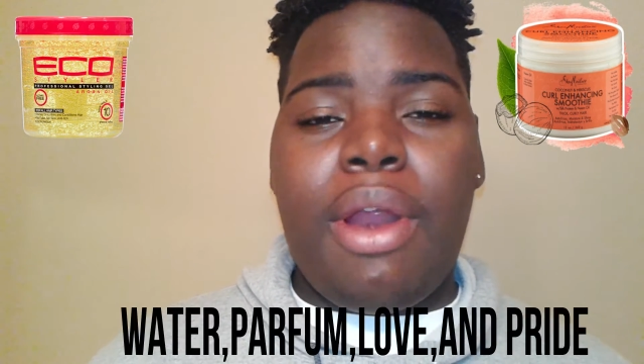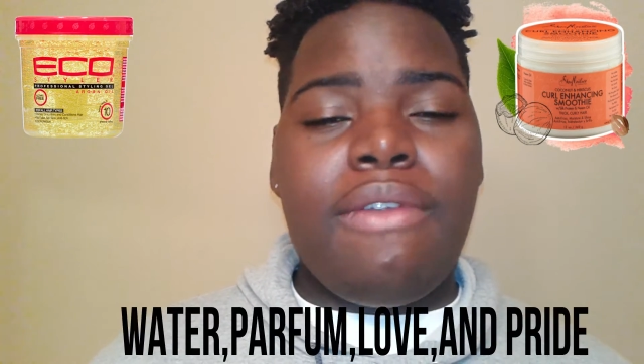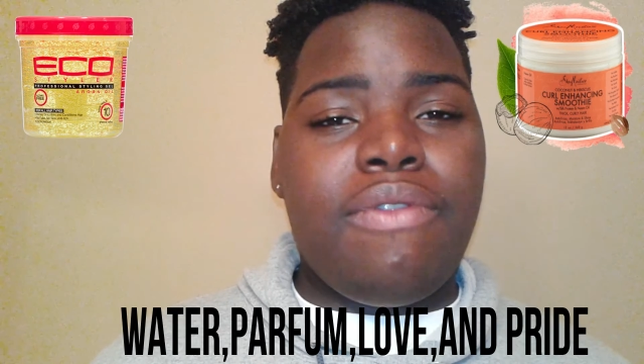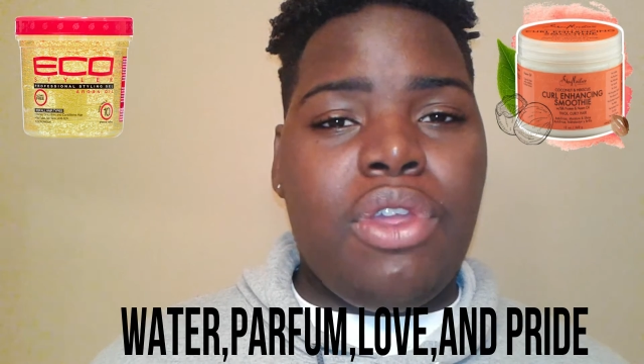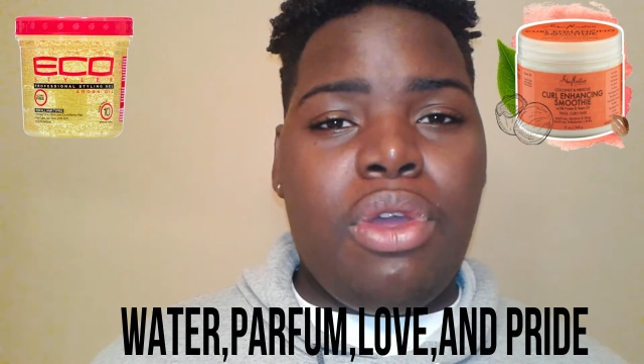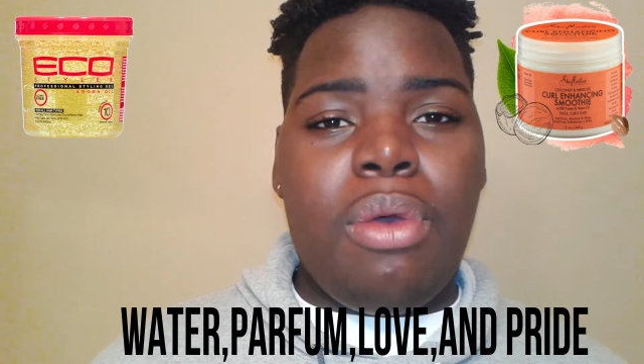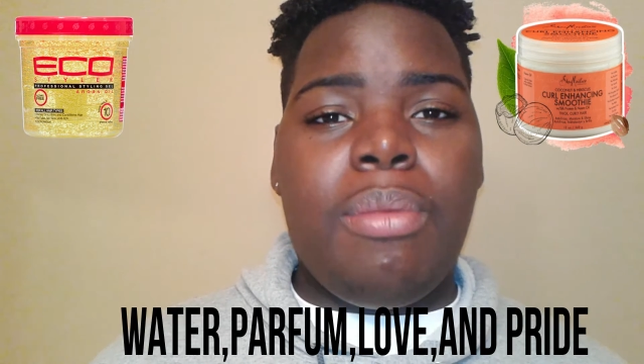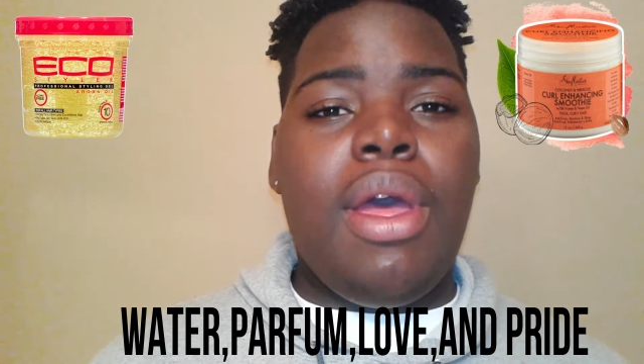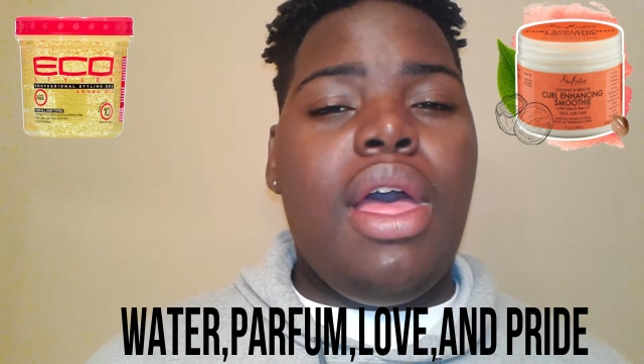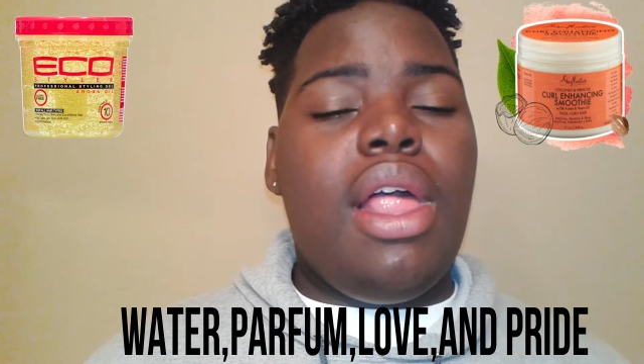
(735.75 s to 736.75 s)
perfume,
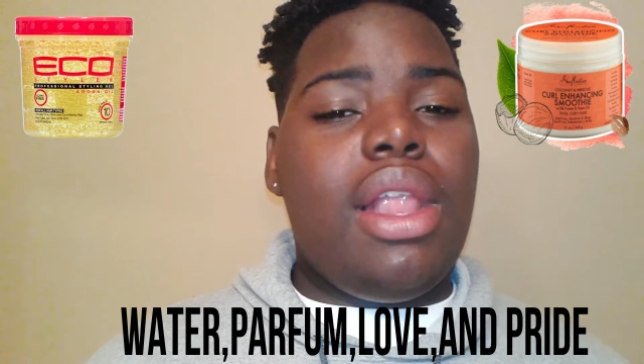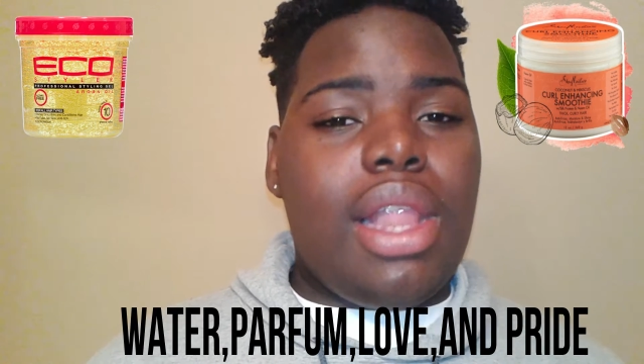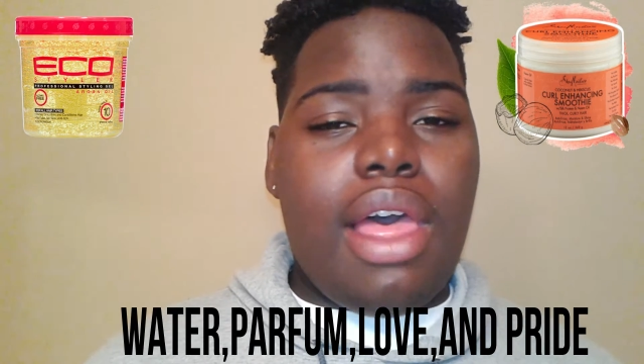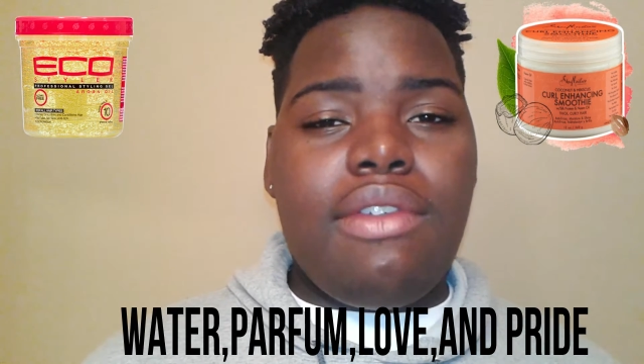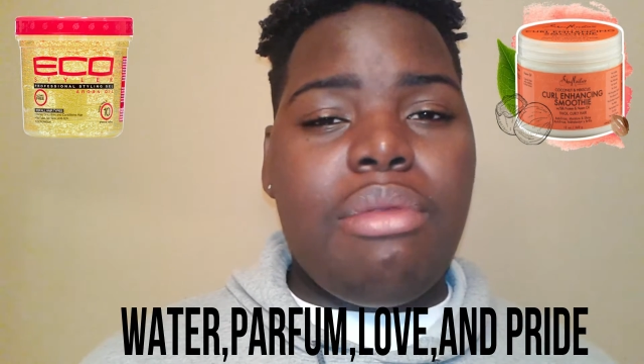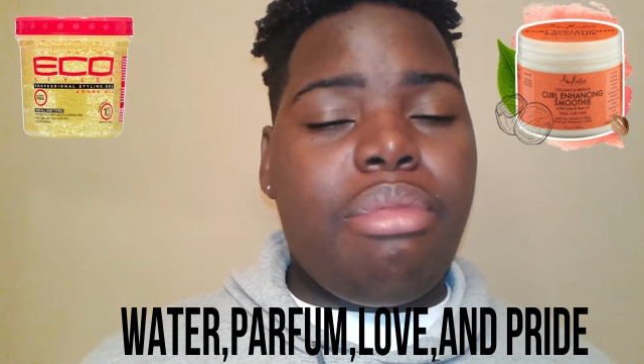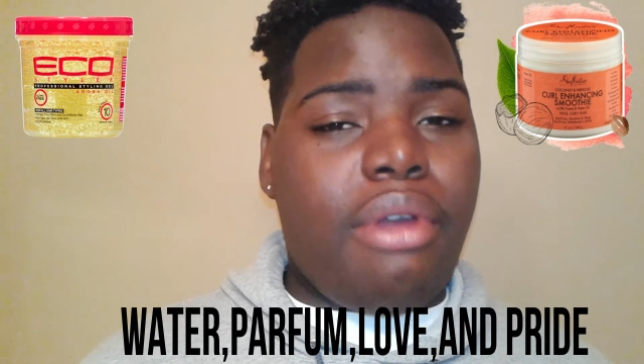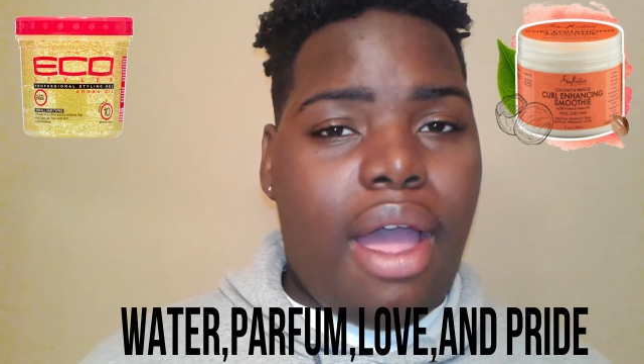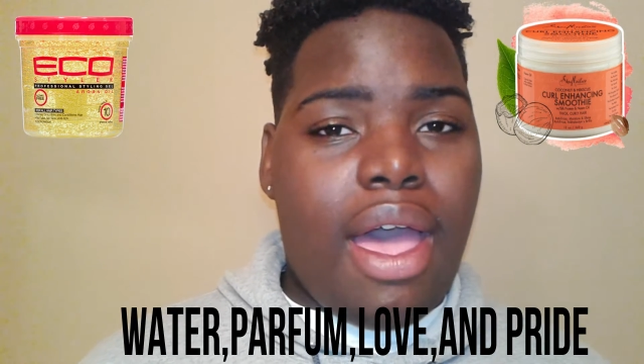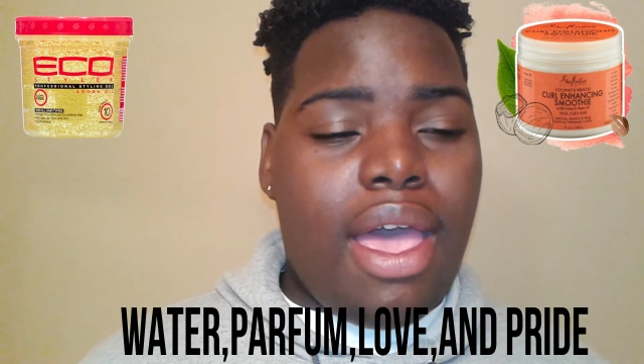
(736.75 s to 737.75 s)
love, and
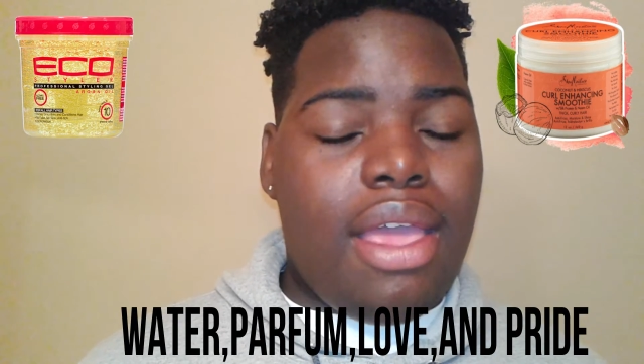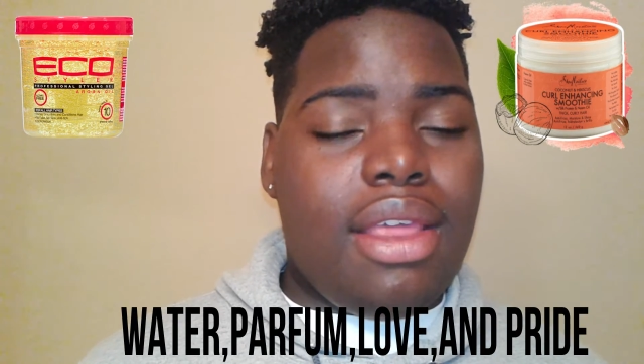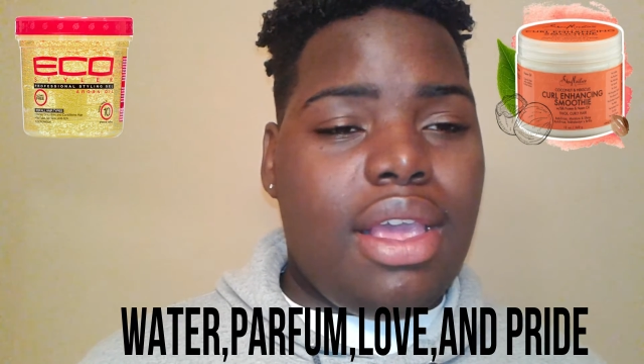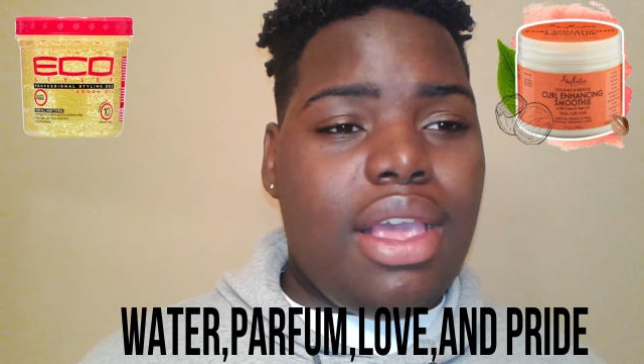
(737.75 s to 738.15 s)
pride.